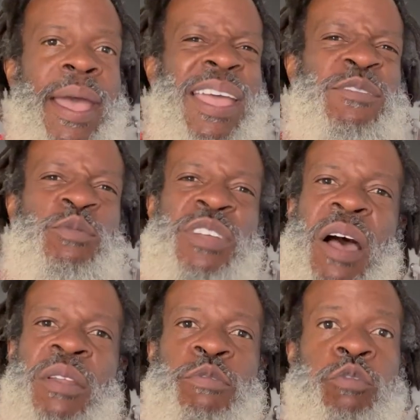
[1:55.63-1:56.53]
Hey, if you're
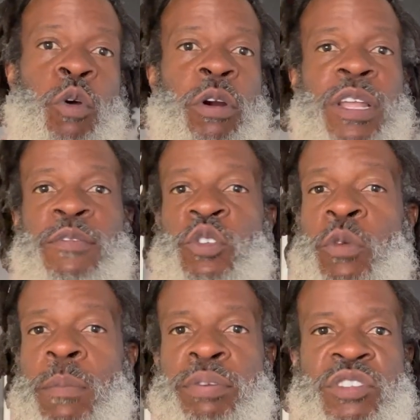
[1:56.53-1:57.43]
down in Florida, if you
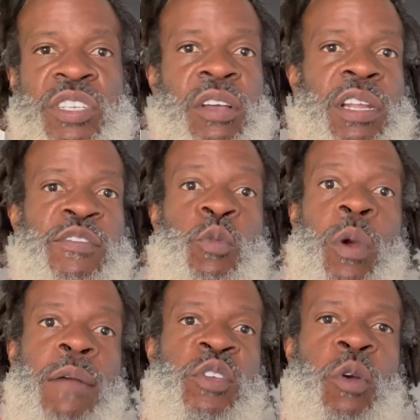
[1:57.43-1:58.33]
in Brazil, if you
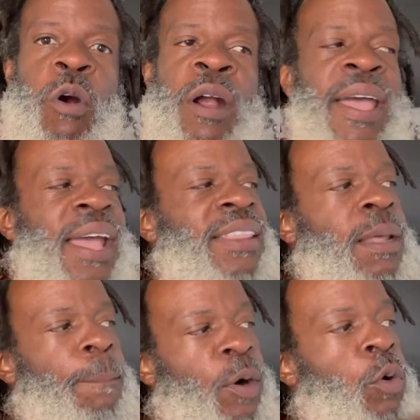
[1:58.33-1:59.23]
wherever you are, and
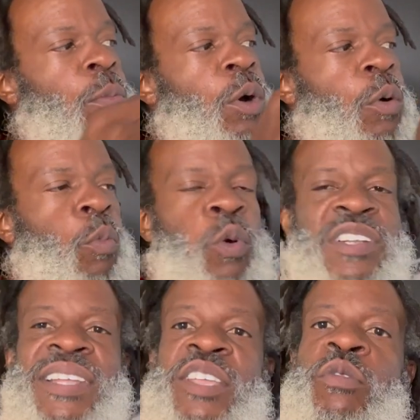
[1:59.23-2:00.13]
then boom, what
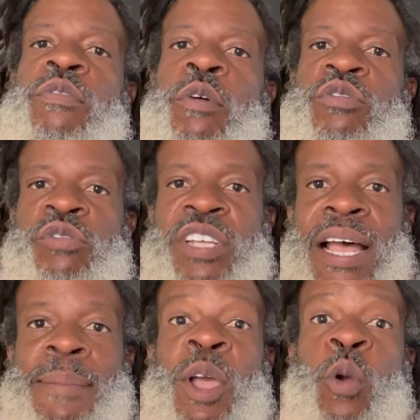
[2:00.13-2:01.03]
is that universal
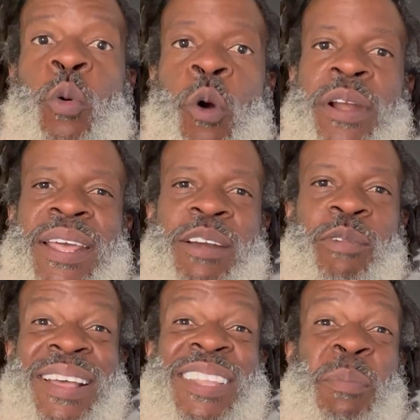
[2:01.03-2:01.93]
time coordinated
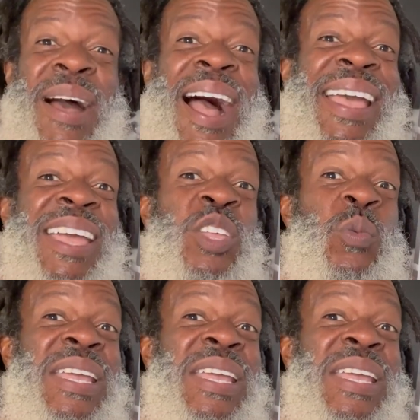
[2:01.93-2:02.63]
right there? But how can you